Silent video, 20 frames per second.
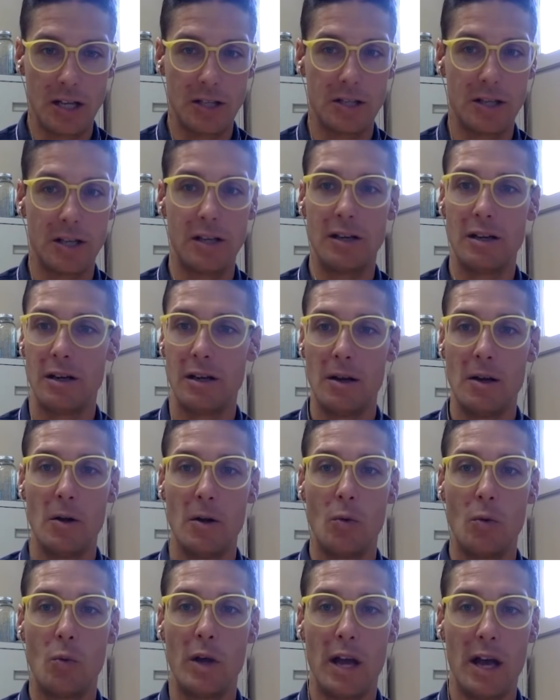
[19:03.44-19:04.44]
it's congested.
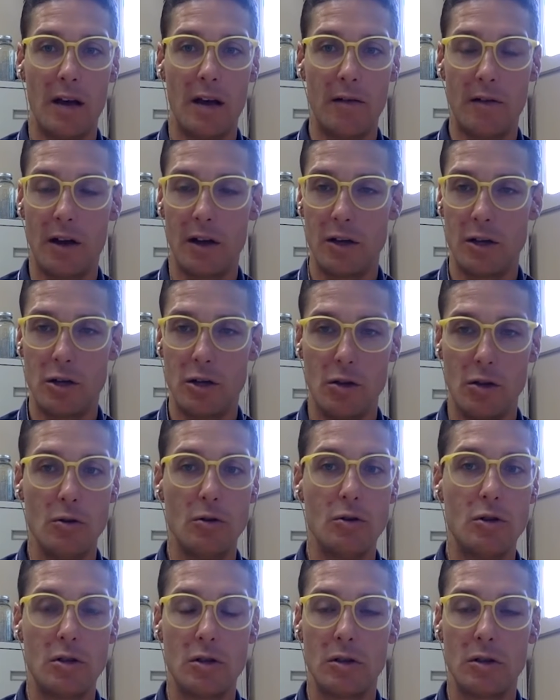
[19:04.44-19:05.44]
We have
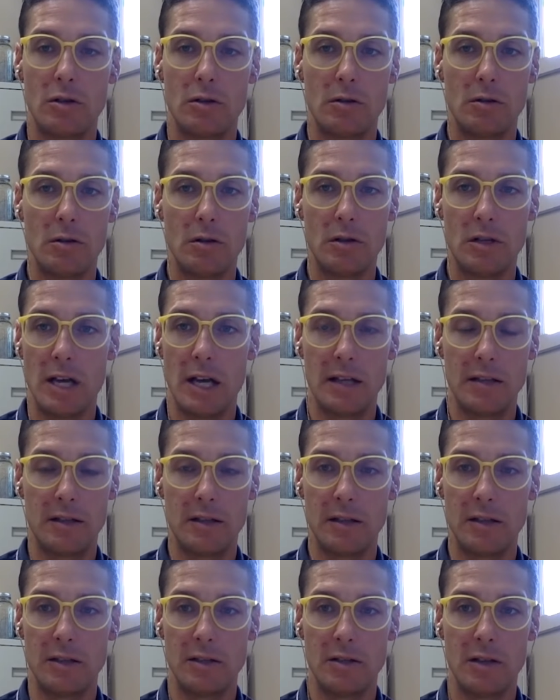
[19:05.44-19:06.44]
huge
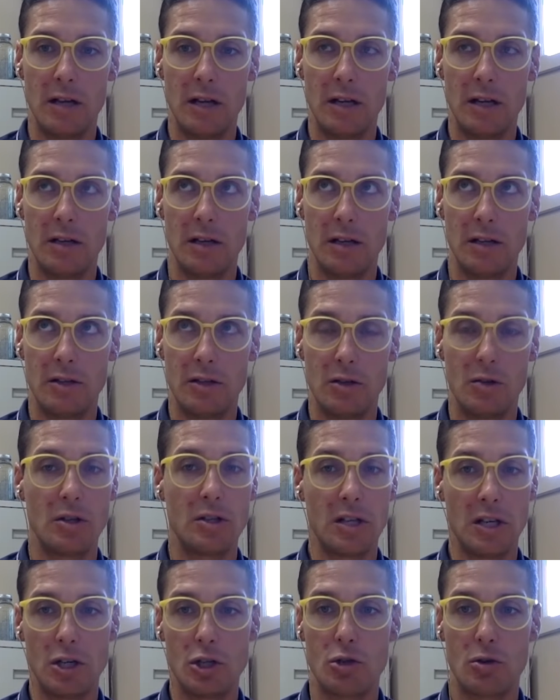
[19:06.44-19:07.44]
death and
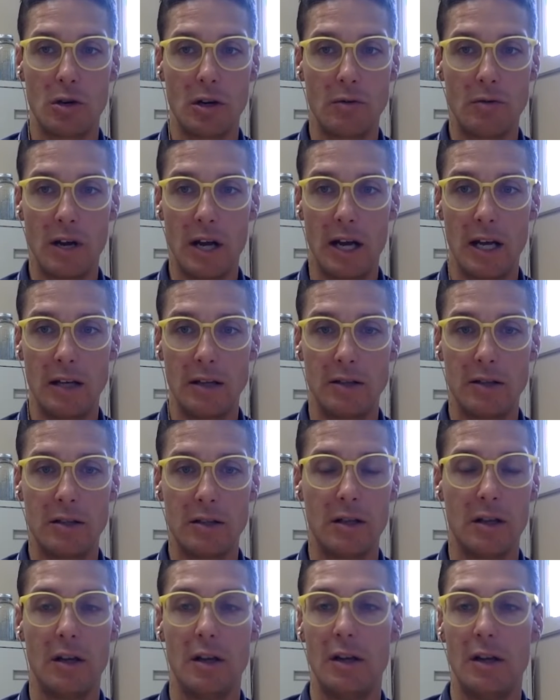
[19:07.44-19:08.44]
serious injury
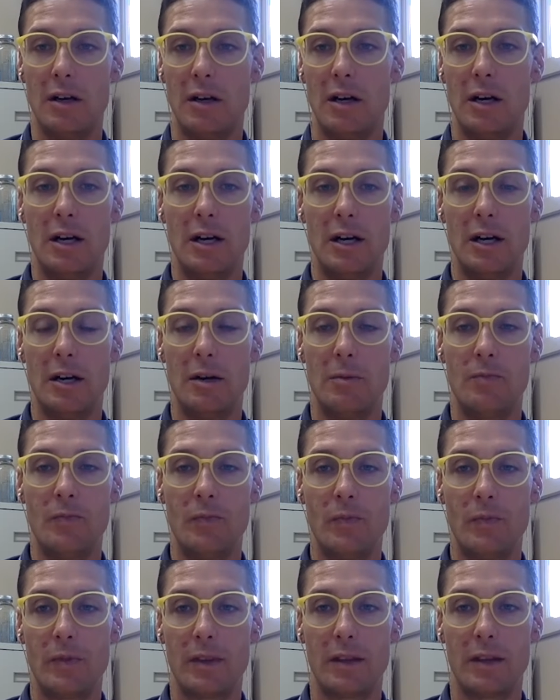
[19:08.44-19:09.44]
rates.
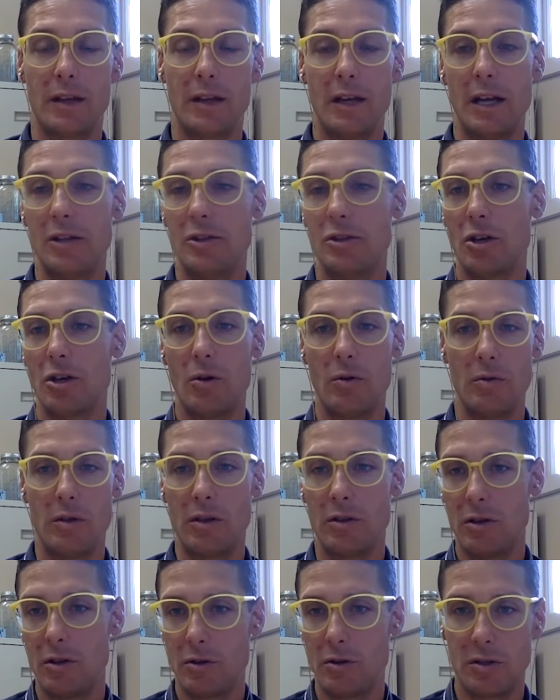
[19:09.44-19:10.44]
Um, and
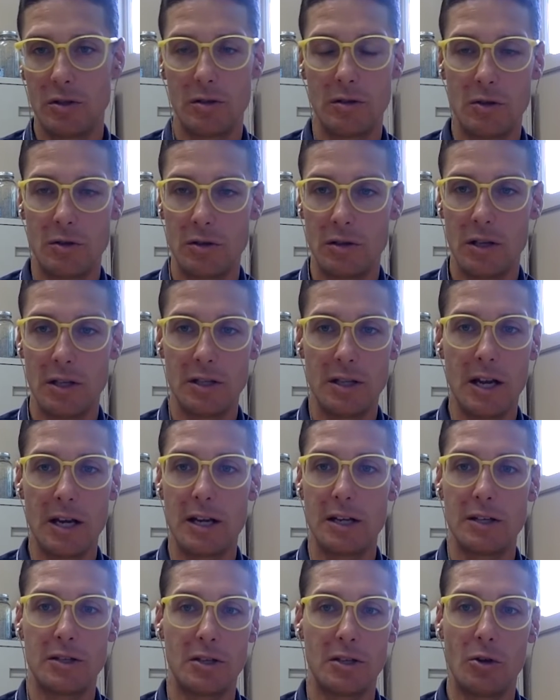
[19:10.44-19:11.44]
so there's
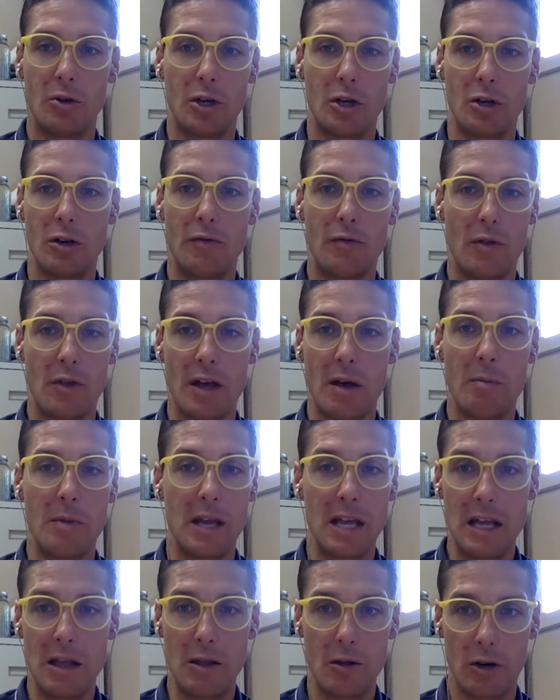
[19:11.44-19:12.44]
it's not necessarily good for
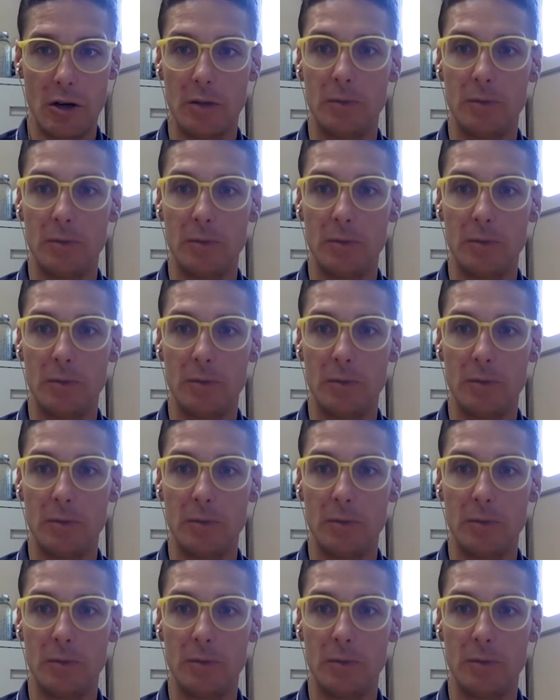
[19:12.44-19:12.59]
them